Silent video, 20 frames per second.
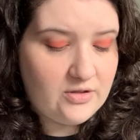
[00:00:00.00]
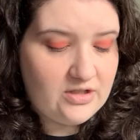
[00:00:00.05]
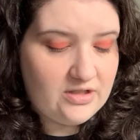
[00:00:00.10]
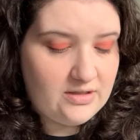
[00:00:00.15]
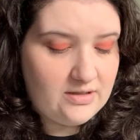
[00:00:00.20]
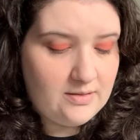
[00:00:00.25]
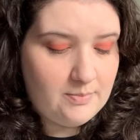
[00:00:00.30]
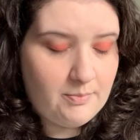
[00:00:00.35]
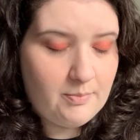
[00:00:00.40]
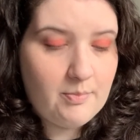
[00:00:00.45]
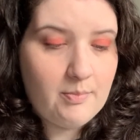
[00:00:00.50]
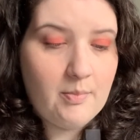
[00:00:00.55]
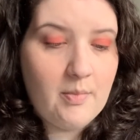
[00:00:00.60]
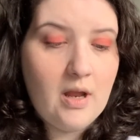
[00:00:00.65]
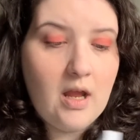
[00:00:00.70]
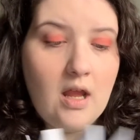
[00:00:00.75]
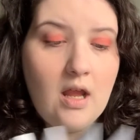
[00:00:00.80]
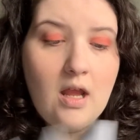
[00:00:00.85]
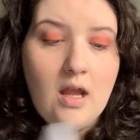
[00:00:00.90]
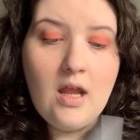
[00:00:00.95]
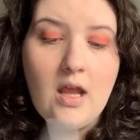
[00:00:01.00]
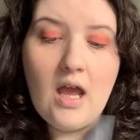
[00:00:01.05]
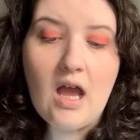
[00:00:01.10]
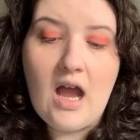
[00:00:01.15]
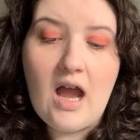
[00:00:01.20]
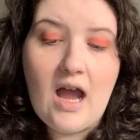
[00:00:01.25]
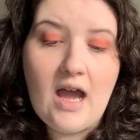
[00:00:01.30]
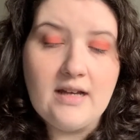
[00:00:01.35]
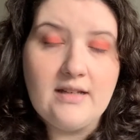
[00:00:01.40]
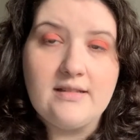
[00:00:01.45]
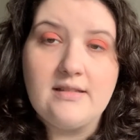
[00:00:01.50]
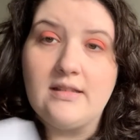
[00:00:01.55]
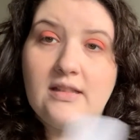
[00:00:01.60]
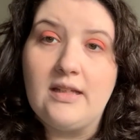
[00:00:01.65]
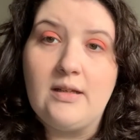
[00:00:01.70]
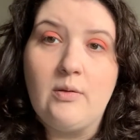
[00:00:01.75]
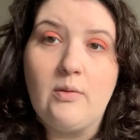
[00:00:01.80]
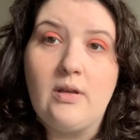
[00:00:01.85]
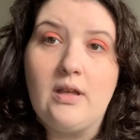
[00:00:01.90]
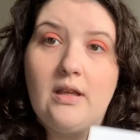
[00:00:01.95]
is
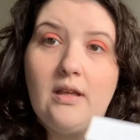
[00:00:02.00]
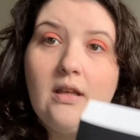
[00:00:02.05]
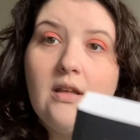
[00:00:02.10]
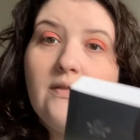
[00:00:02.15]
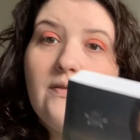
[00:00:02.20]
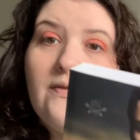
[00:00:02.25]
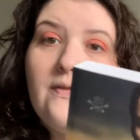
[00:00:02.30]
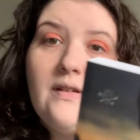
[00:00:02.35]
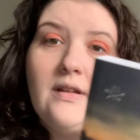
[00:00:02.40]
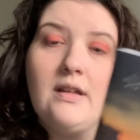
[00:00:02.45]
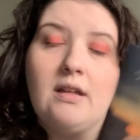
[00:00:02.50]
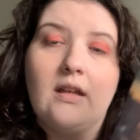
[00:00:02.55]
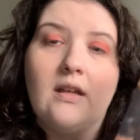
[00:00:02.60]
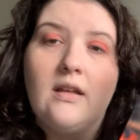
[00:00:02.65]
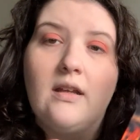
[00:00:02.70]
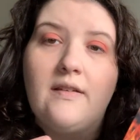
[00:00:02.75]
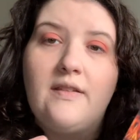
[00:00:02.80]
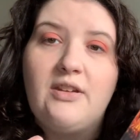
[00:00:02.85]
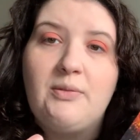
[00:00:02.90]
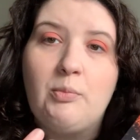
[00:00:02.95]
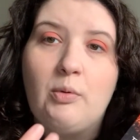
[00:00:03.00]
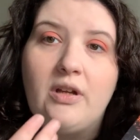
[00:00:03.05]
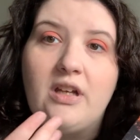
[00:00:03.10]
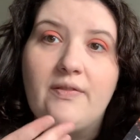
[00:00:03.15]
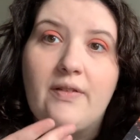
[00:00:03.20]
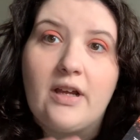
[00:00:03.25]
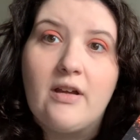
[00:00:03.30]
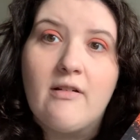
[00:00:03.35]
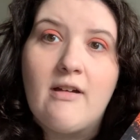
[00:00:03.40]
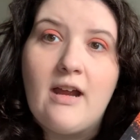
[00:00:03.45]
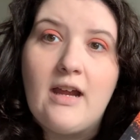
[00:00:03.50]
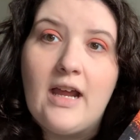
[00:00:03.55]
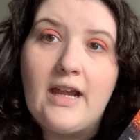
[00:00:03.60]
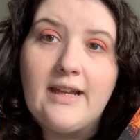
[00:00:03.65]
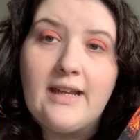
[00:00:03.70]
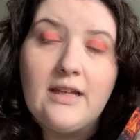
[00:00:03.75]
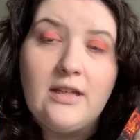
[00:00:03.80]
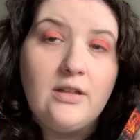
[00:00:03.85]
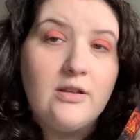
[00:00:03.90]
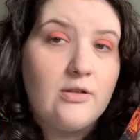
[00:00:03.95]
honestly, if at this point, if I cry,
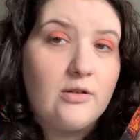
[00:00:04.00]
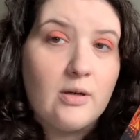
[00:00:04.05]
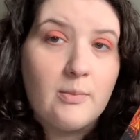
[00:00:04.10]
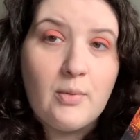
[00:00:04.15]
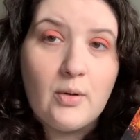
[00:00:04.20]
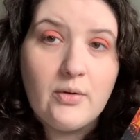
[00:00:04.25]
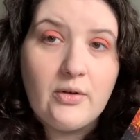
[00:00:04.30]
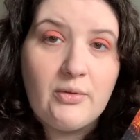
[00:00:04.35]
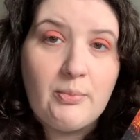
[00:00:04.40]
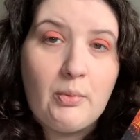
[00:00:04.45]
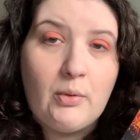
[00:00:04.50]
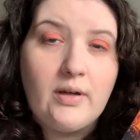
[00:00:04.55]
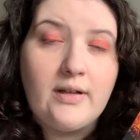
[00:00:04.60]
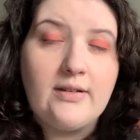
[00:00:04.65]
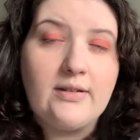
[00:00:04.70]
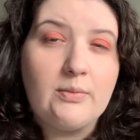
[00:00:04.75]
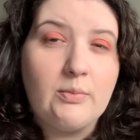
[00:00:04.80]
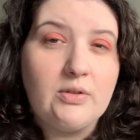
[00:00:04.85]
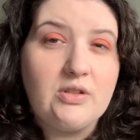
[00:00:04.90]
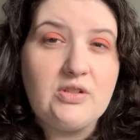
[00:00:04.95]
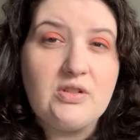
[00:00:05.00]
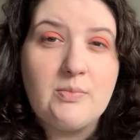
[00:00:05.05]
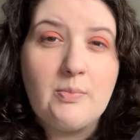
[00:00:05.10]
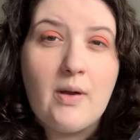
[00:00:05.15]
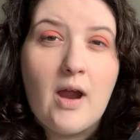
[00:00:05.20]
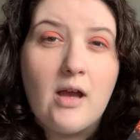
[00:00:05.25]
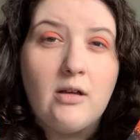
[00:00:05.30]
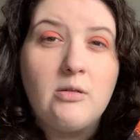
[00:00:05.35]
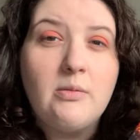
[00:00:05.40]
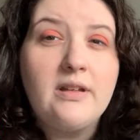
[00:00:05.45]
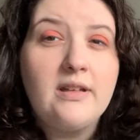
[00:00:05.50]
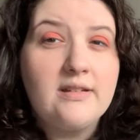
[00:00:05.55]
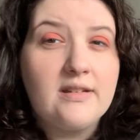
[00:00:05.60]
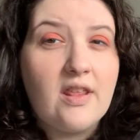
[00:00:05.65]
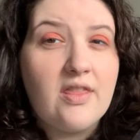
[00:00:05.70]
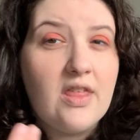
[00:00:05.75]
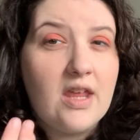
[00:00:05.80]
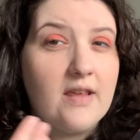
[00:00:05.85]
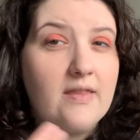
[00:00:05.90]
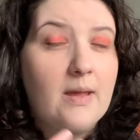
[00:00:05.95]
there are bonus points, which probably is the
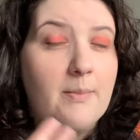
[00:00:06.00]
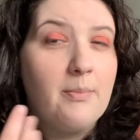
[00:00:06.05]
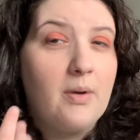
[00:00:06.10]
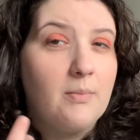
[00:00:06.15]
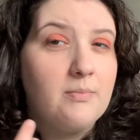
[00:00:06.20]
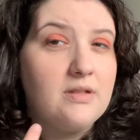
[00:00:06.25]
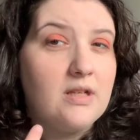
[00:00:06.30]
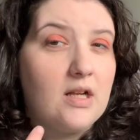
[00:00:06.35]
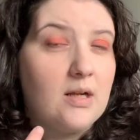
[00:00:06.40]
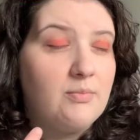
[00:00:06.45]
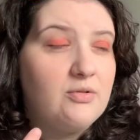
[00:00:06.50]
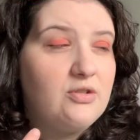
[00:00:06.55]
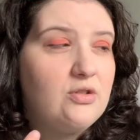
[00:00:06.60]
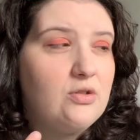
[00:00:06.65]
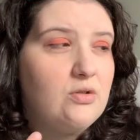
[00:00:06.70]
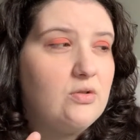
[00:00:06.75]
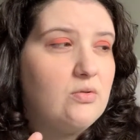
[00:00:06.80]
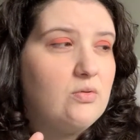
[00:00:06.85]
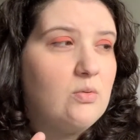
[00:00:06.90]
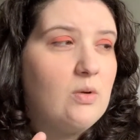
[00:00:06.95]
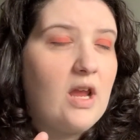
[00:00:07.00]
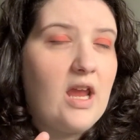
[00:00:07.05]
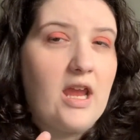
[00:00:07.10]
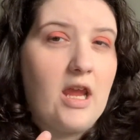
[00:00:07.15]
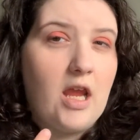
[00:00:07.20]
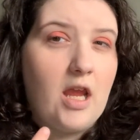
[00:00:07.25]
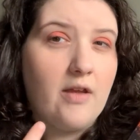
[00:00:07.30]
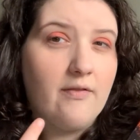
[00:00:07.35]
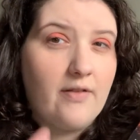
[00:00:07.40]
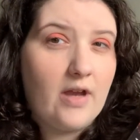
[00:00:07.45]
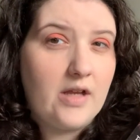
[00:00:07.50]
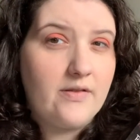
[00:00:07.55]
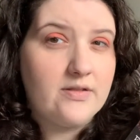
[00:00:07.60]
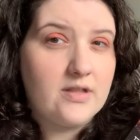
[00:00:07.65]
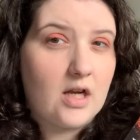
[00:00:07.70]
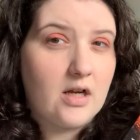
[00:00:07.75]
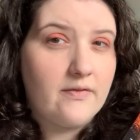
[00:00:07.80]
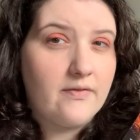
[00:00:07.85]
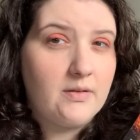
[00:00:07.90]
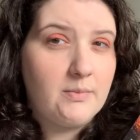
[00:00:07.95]
thing that bumped it up to a 5
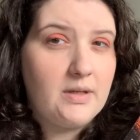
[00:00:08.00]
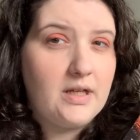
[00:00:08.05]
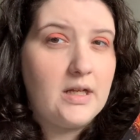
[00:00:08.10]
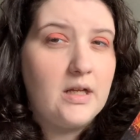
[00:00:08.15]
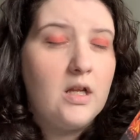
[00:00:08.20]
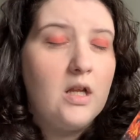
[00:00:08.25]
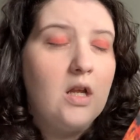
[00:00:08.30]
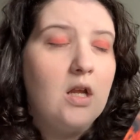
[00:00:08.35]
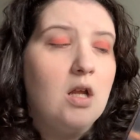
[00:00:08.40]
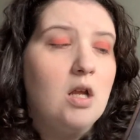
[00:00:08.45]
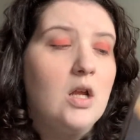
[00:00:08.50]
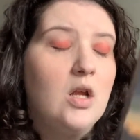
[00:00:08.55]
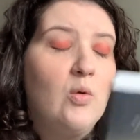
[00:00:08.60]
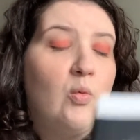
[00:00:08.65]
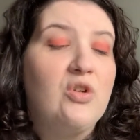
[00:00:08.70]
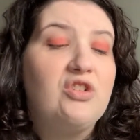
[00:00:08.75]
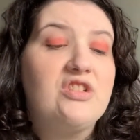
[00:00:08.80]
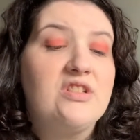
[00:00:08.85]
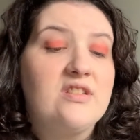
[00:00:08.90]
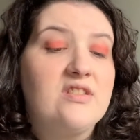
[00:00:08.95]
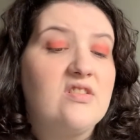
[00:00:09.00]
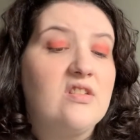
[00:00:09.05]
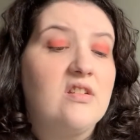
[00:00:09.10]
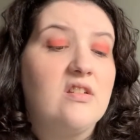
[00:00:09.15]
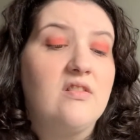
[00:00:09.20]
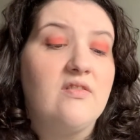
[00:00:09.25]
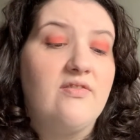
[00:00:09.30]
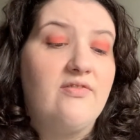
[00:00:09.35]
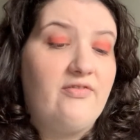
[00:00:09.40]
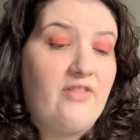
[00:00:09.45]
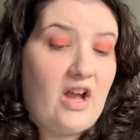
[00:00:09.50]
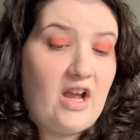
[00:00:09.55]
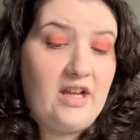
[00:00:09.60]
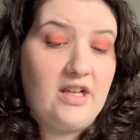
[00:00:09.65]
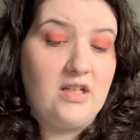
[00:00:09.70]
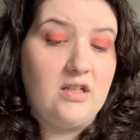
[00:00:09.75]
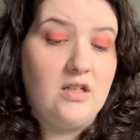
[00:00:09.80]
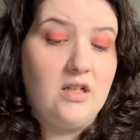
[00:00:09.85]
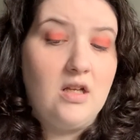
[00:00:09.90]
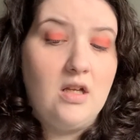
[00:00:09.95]
star for me, which is
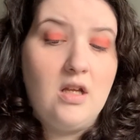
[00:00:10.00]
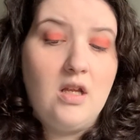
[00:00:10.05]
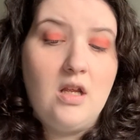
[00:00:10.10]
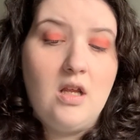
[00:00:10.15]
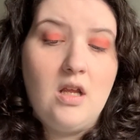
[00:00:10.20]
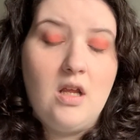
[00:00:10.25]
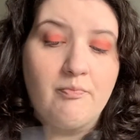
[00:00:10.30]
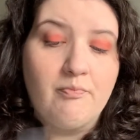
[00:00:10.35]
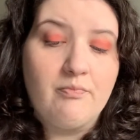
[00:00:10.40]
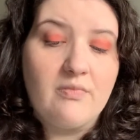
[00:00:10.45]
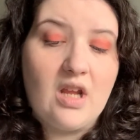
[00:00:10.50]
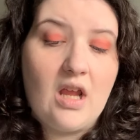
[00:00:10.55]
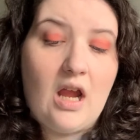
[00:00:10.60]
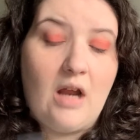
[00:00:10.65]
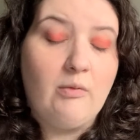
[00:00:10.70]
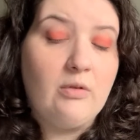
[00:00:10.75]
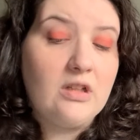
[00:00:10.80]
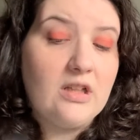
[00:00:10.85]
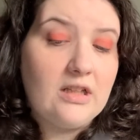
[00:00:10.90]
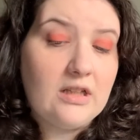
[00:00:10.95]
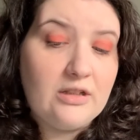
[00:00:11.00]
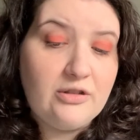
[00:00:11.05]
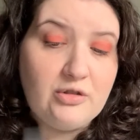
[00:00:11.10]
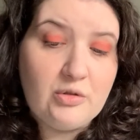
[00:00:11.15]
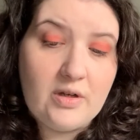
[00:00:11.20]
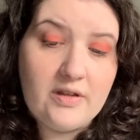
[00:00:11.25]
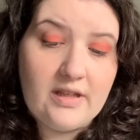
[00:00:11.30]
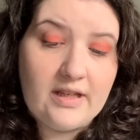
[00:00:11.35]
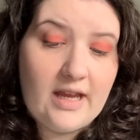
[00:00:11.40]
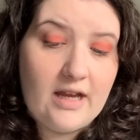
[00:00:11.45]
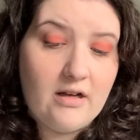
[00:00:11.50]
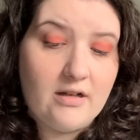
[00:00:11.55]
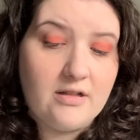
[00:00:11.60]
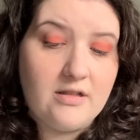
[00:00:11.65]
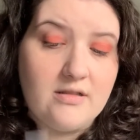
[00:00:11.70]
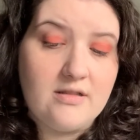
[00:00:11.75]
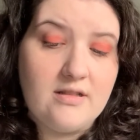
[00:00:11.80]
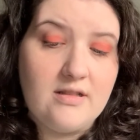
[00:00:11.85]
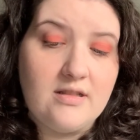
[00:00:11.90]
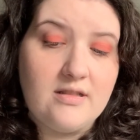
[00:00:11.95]
fine. I really enjoyed the
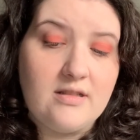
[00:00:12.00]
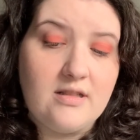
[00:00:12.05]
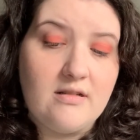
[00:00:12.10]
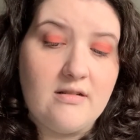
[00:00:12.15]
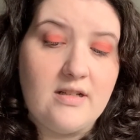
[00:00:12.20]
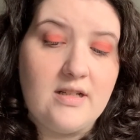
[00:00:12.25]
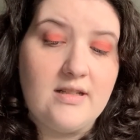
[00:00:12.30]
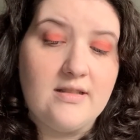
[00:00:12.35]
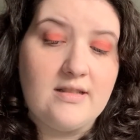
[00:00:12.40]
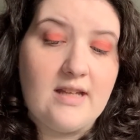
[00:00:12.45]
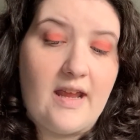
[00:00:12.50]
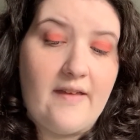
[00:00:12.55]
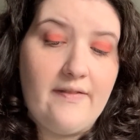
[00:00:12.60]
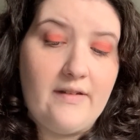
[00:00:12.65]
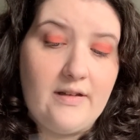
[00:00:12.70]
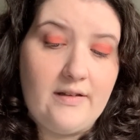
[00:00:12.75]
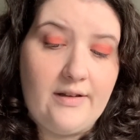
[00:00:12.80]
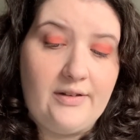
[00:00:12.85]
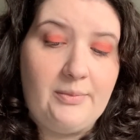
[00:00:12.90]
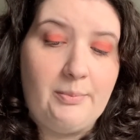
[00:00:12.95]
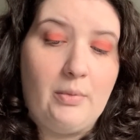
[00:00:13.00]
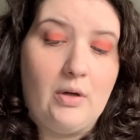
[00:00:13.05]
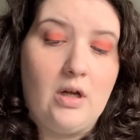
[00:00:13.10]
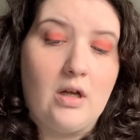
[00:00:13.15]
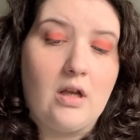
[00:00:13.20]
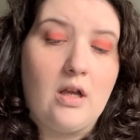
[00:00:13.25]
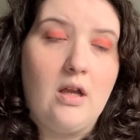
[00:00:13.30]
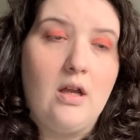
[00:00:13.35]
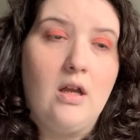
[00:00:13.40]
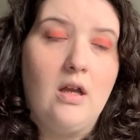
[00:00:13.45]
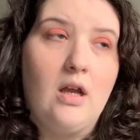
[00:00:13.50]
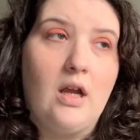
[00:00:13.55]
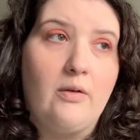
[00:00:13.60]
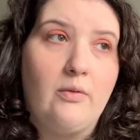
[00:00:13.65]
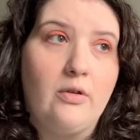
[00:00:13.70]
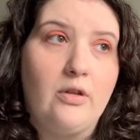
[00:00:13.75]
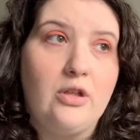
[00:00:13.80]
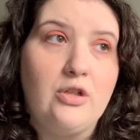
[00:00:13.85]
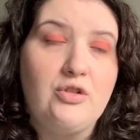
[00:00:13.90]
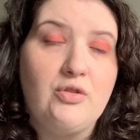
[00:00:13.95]
characters in this series and in this book. I
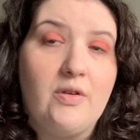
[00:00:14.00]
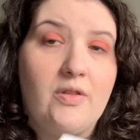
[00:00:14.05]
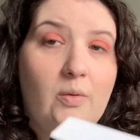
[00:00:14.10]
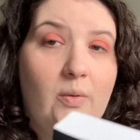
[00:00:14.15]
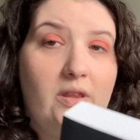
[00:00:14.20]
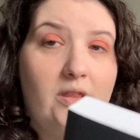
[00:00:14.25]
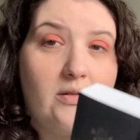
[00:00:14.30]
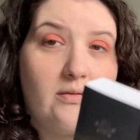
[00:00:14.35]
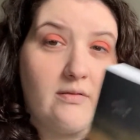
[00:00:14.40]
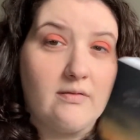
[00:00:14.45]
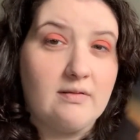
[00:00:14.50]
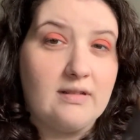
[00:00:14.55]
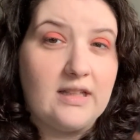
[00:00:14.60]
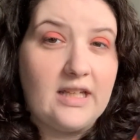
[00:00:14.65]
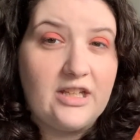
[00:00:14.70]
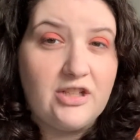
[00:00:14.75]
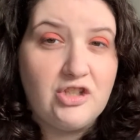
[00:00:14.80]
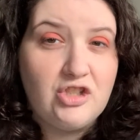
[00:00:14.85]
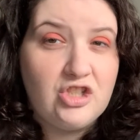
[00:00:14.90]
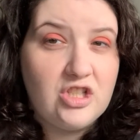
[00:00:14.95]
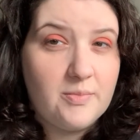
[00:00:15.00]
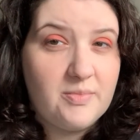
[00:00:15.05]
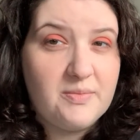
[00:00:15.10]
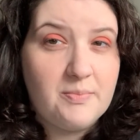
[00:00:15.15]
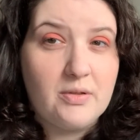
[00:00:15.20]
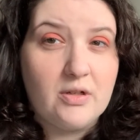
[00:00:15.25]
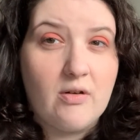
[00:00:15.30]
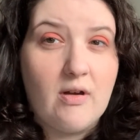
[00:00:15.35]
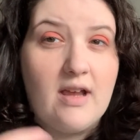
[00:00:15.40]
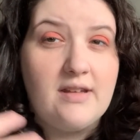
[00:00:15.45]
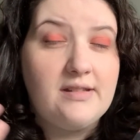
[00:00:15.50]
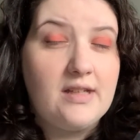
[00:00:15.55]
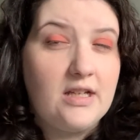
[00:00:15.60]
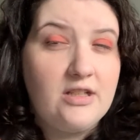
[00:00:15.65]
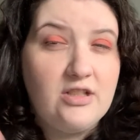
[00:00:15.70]
really enjoy the way the relationships progress. I